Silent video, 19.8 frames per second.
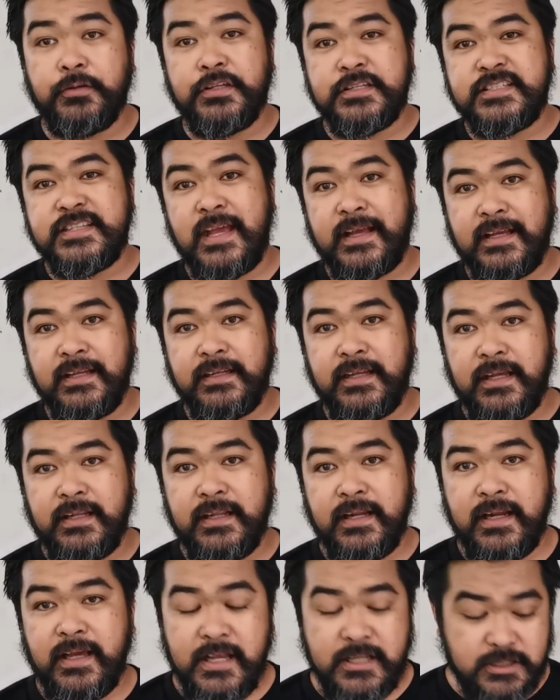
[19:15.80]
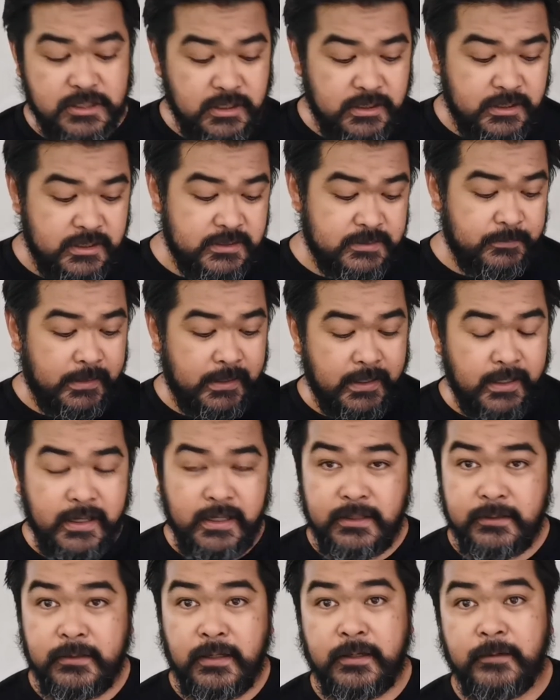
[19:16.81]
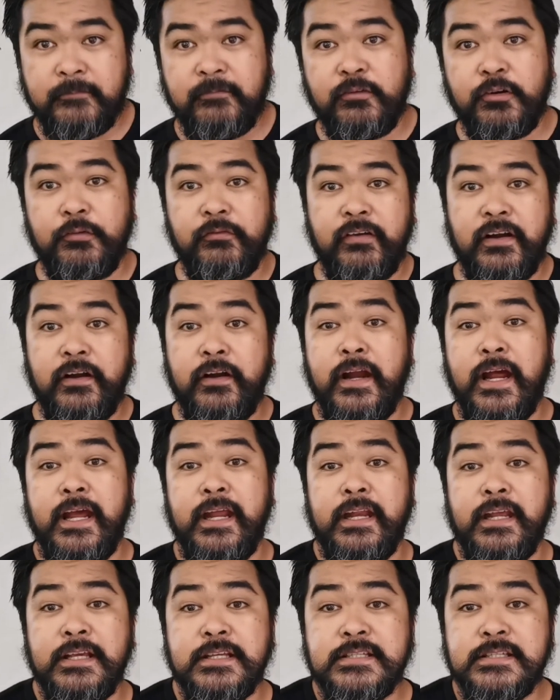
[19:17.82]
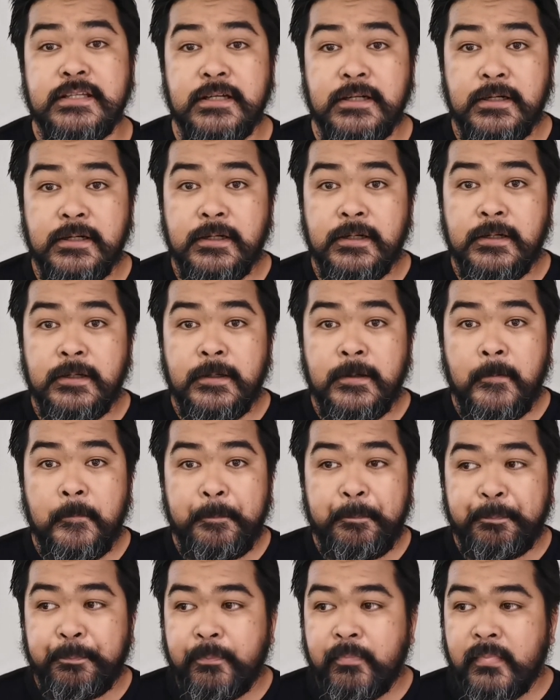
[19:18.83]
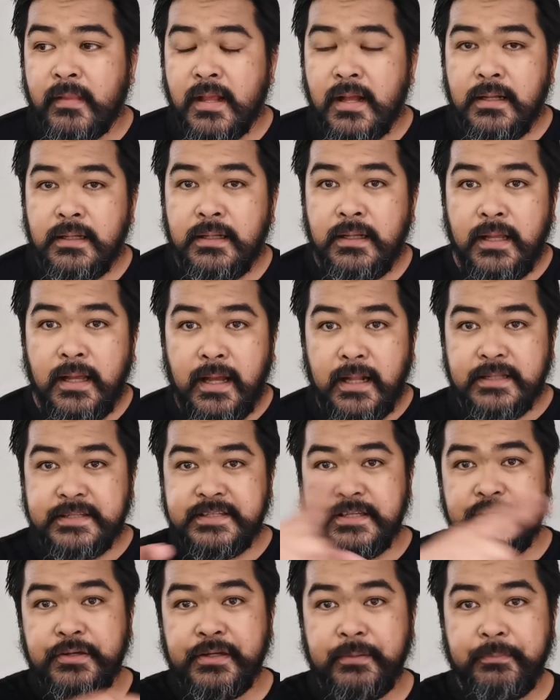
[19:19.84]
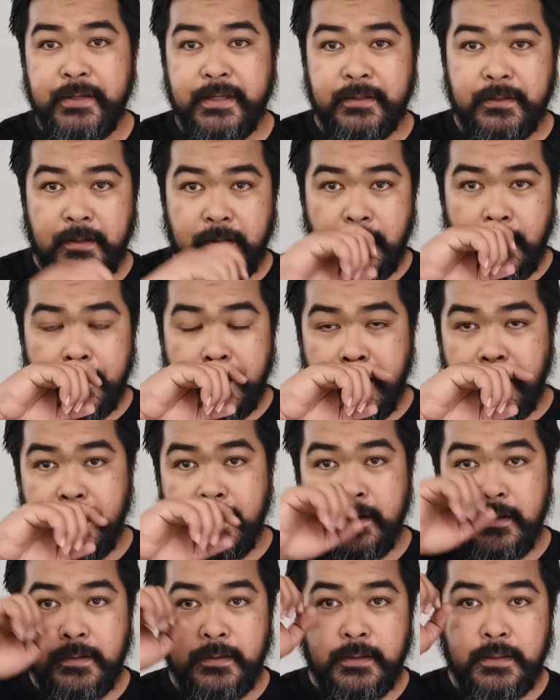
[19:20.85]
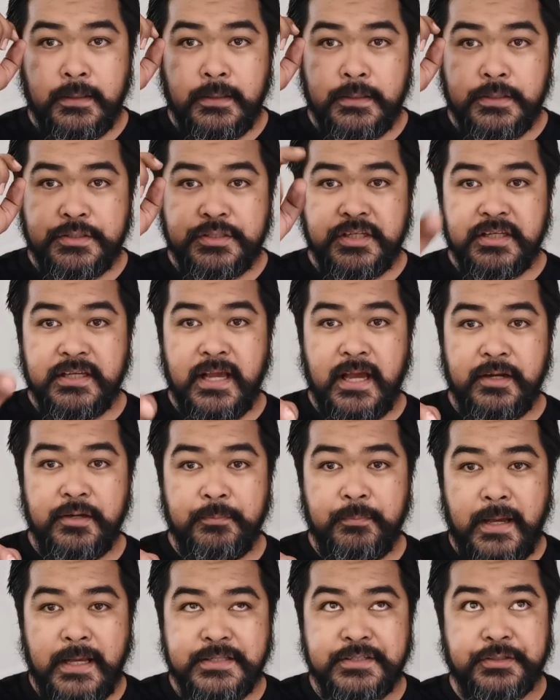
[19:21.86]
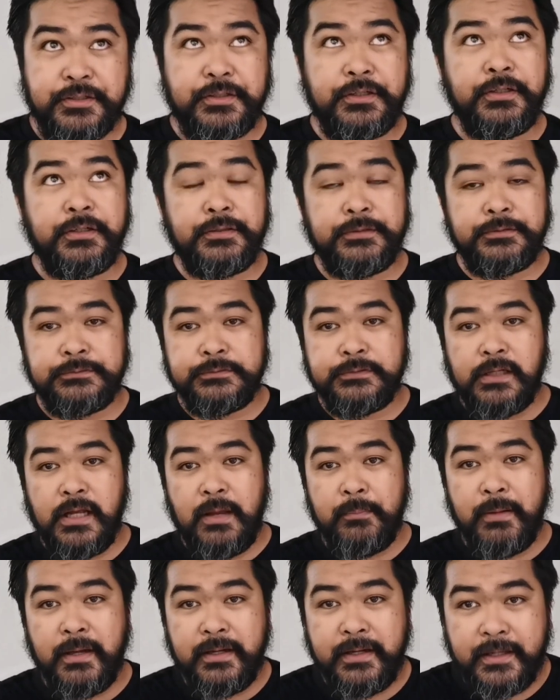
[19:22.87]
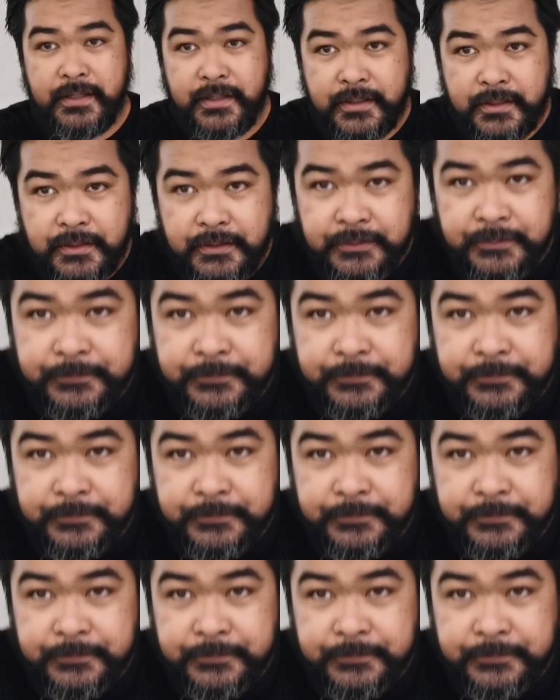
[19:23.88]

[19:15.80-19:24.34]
second day that I ate chilies, but I ate like 4 varieties. I'll see you in a bit, okay? Chingado Master, I'm out of here.